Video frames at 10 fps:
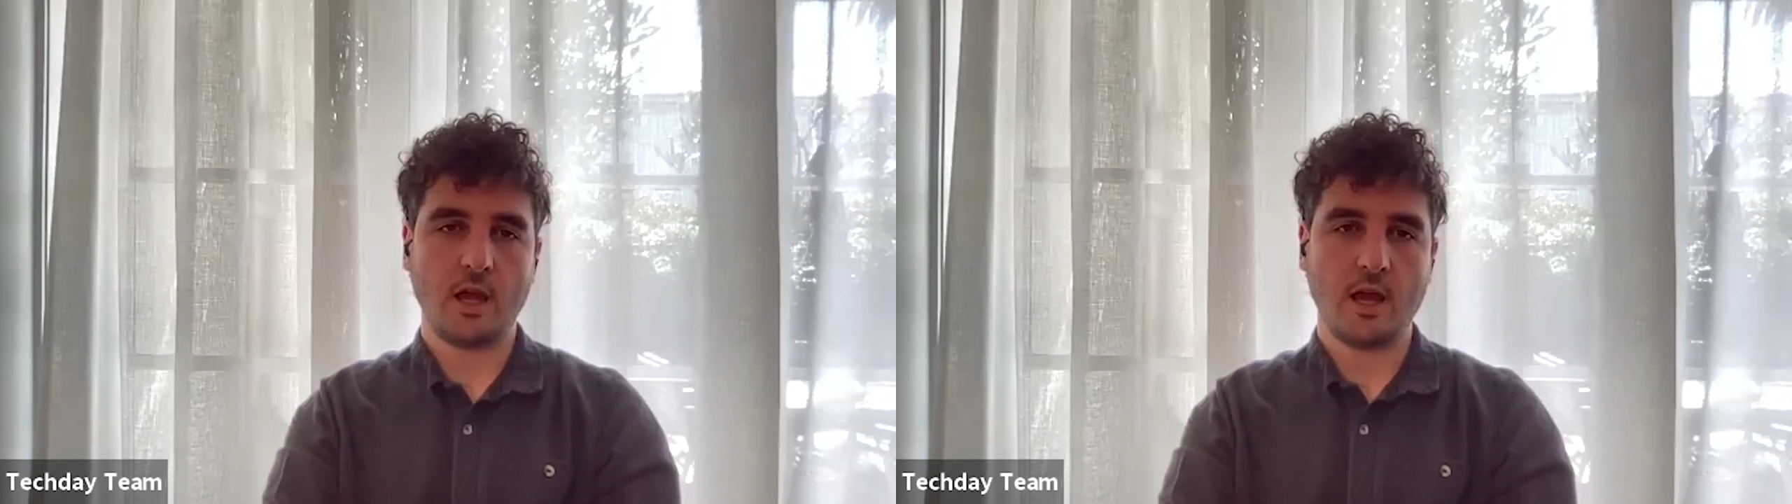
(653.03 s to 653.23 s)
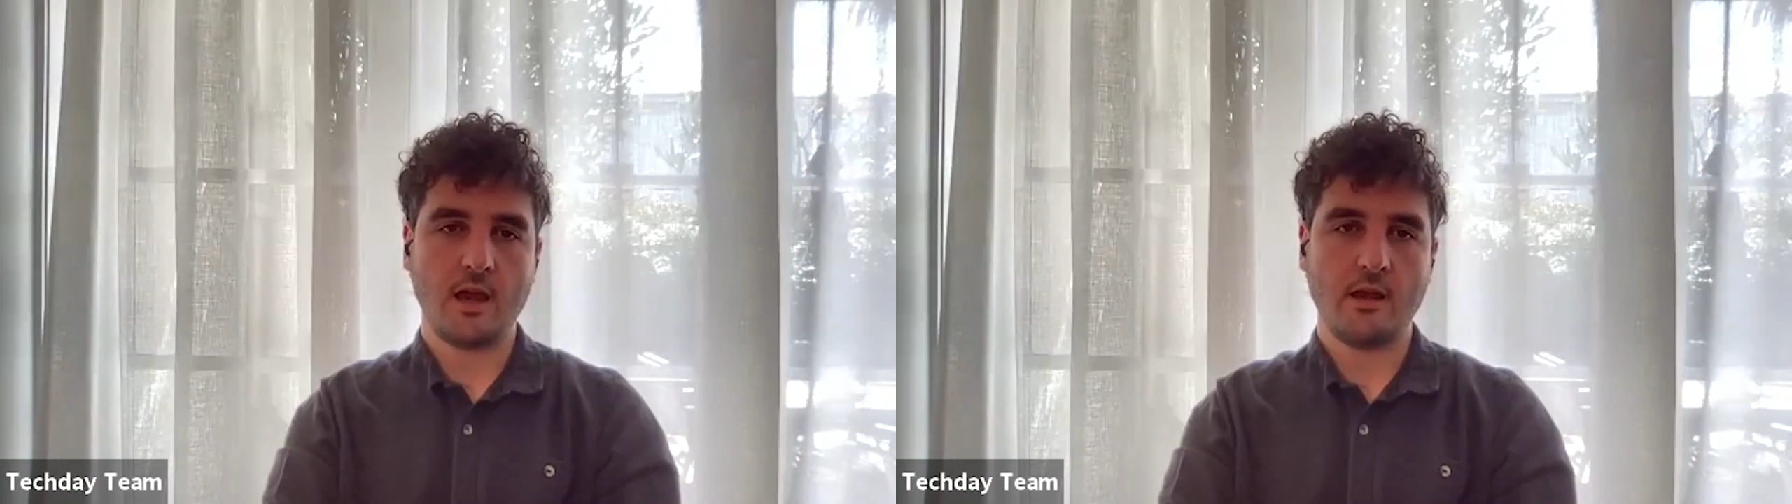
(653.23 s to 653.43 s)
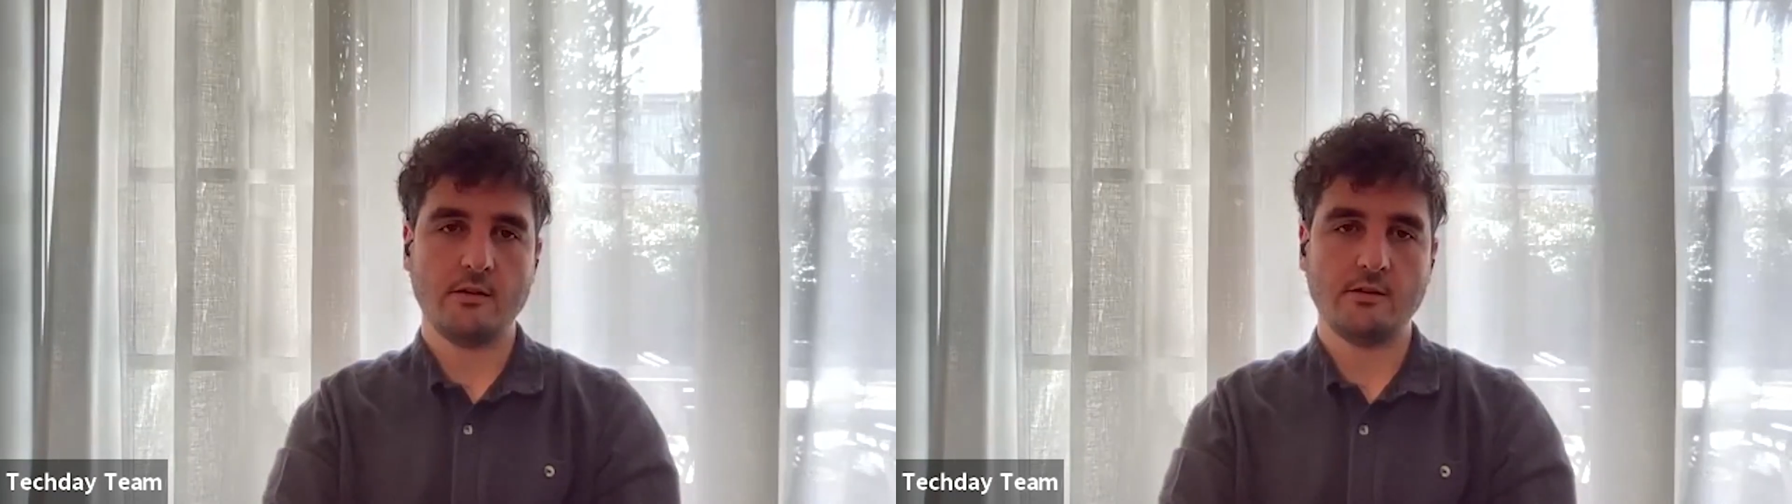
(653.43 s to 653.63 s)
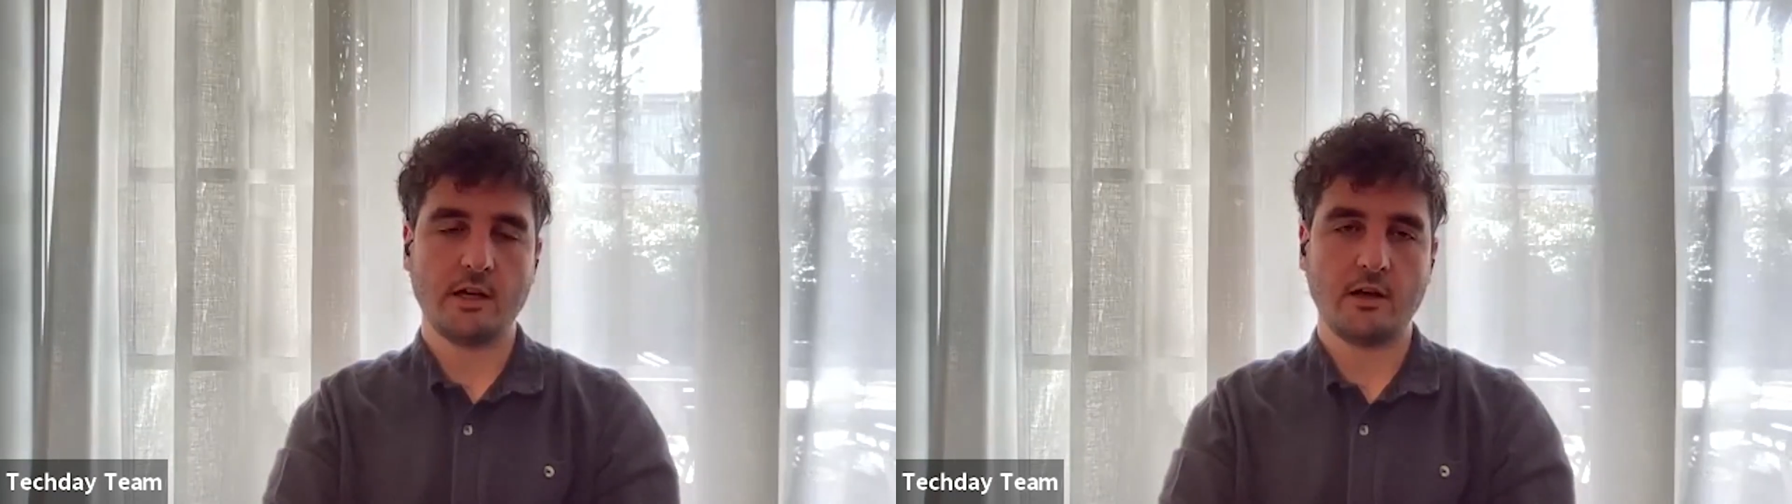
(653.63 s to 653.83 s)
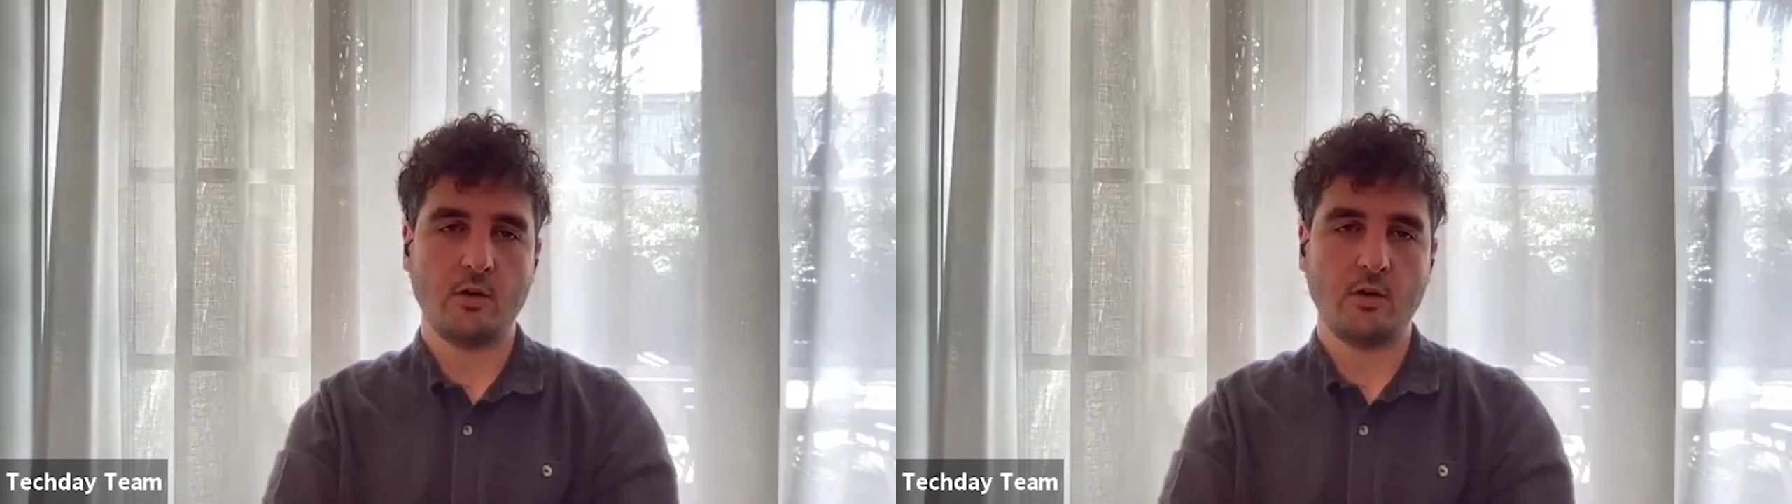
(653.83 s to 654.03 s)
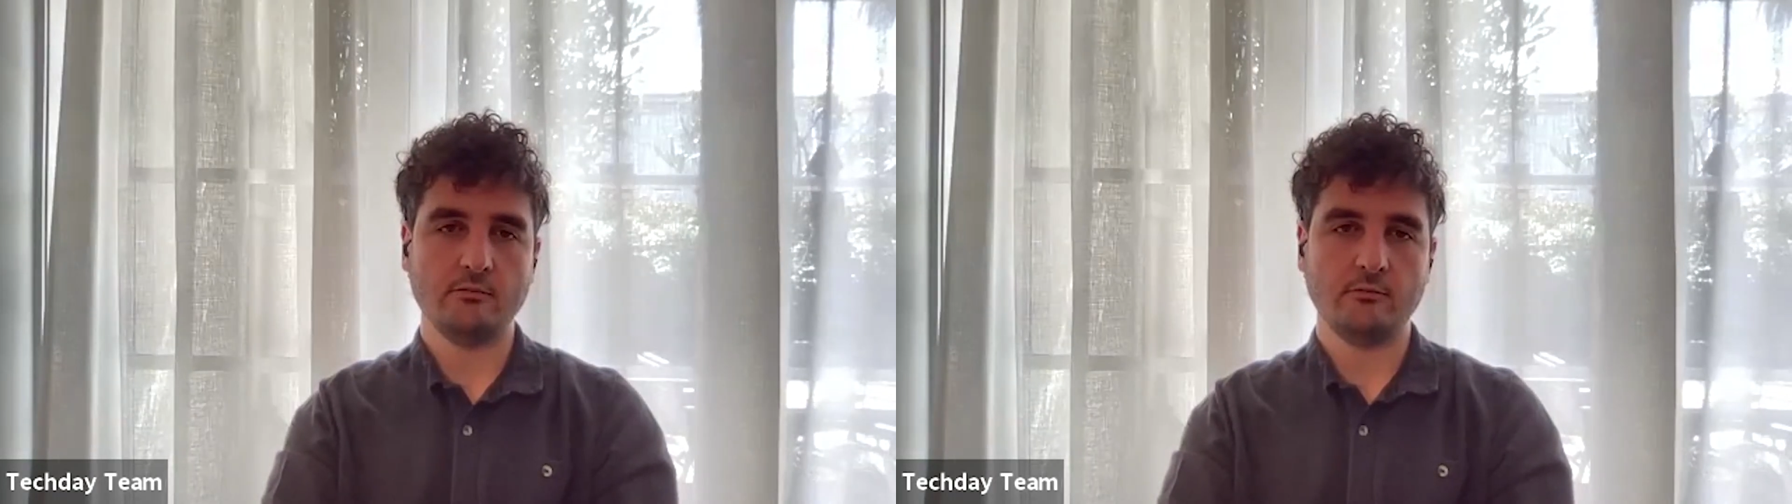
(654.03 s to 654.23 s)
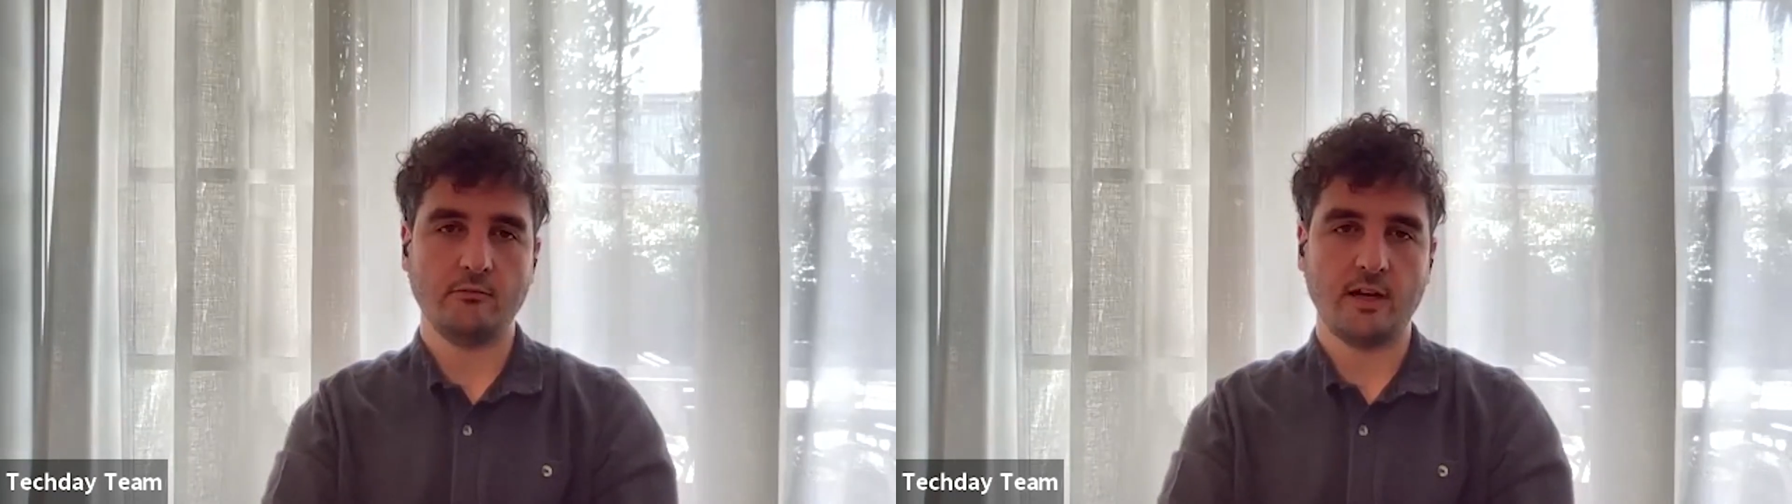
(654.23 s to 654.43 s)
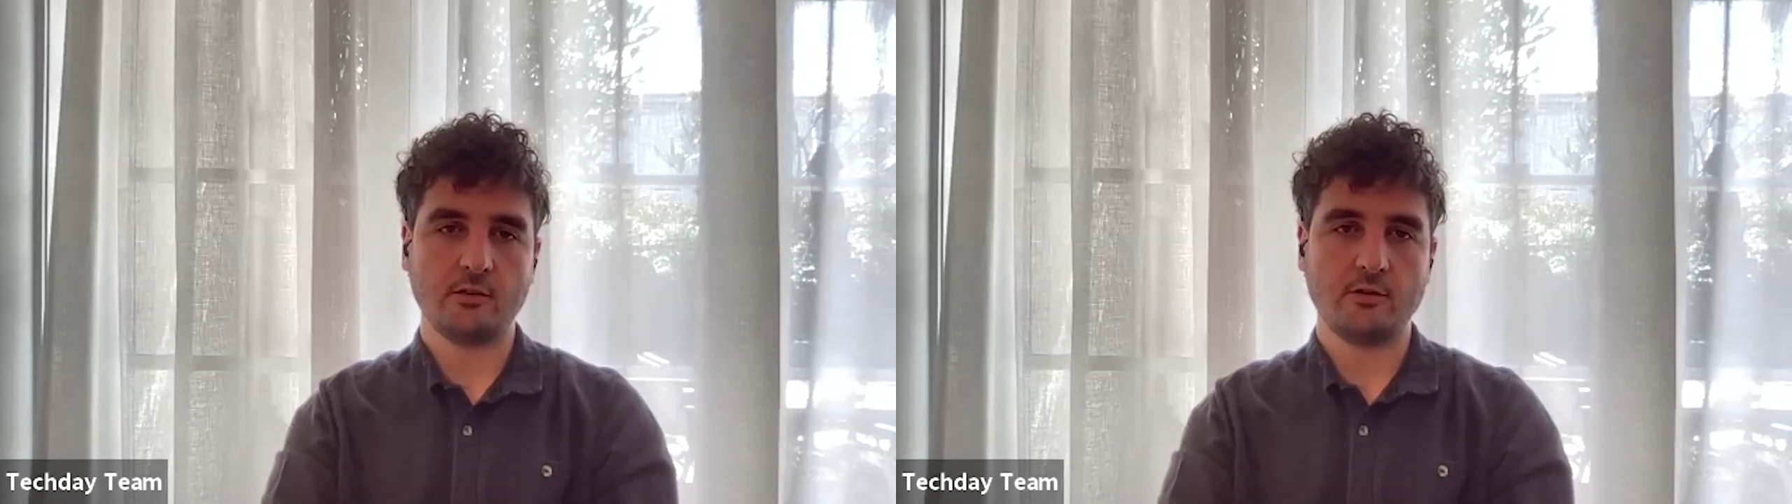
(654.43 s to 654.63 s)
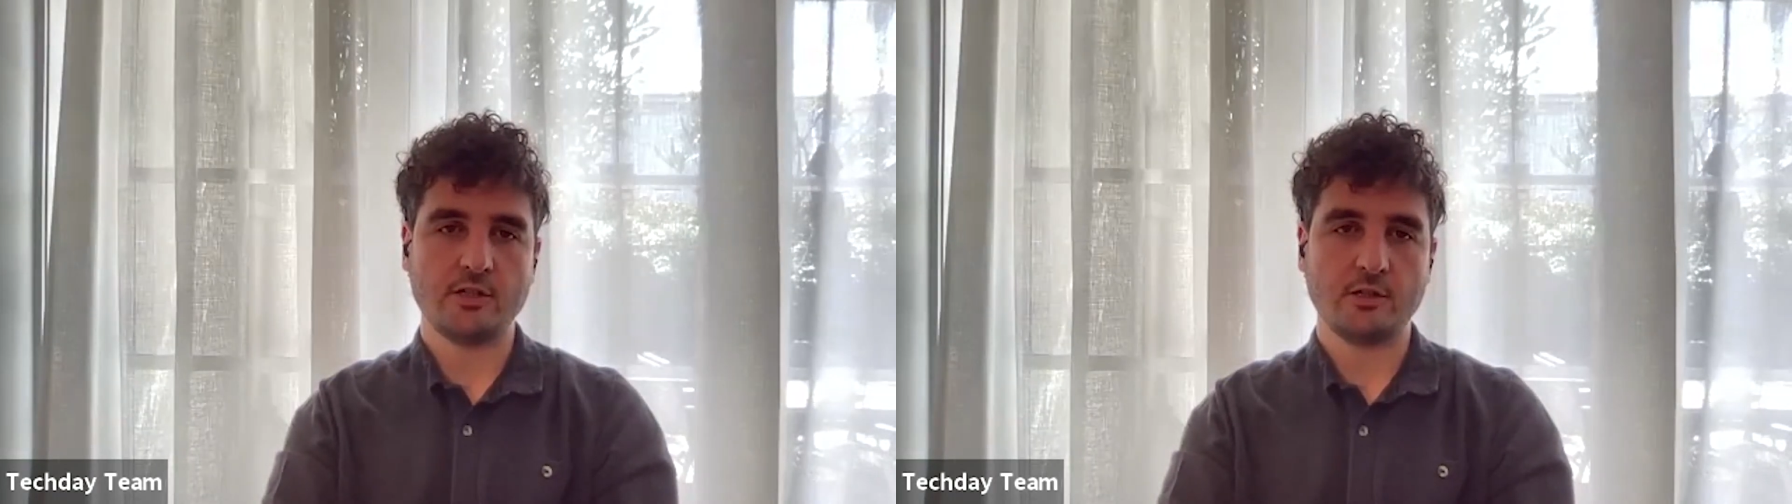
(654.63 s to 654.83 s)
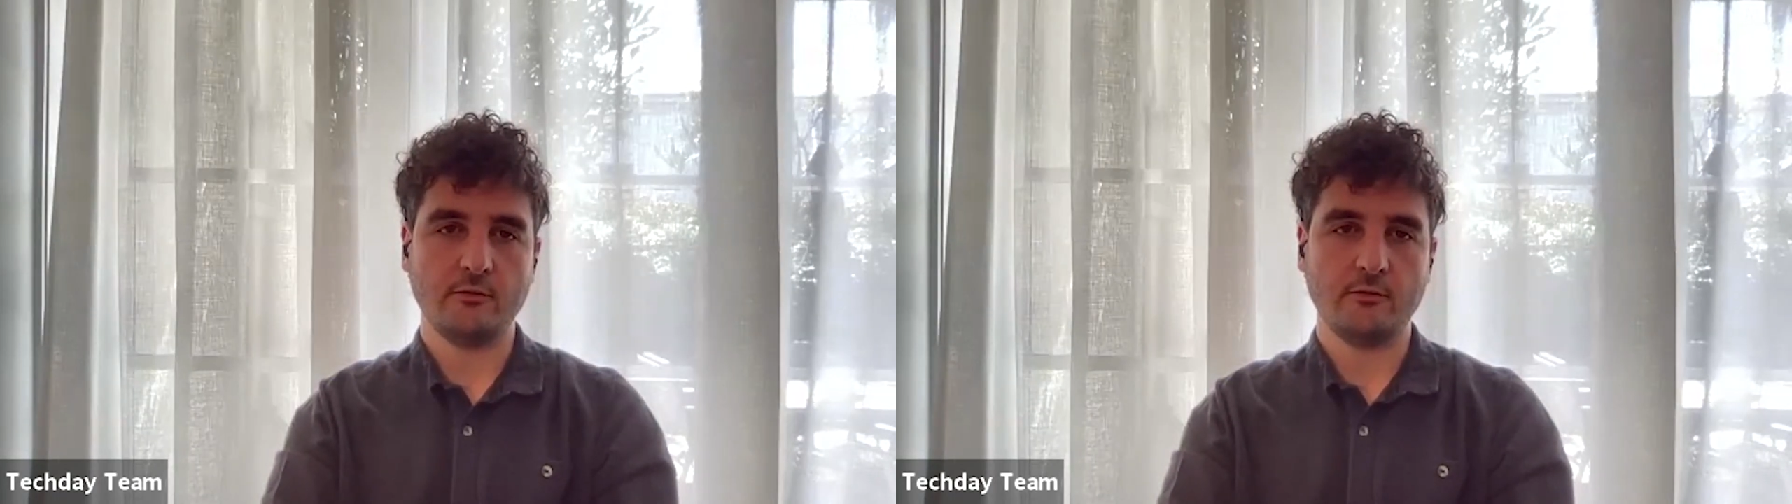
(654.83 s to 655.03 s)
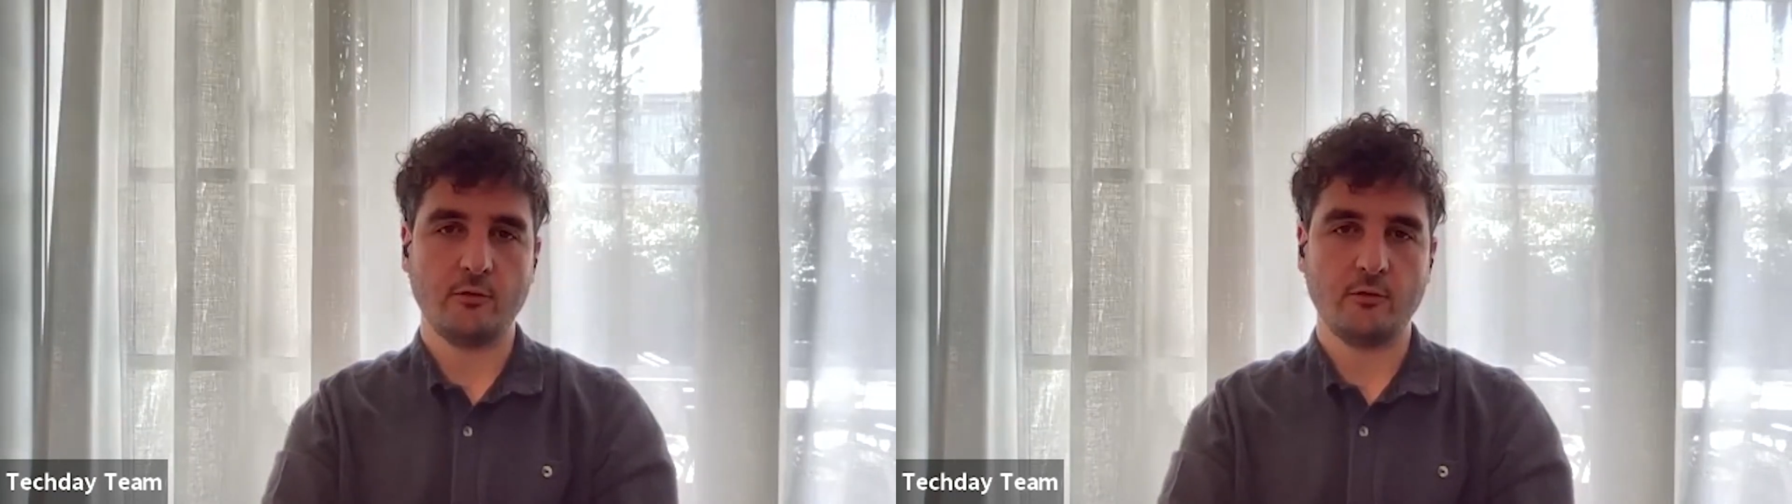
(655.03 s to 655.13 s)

and I got one final question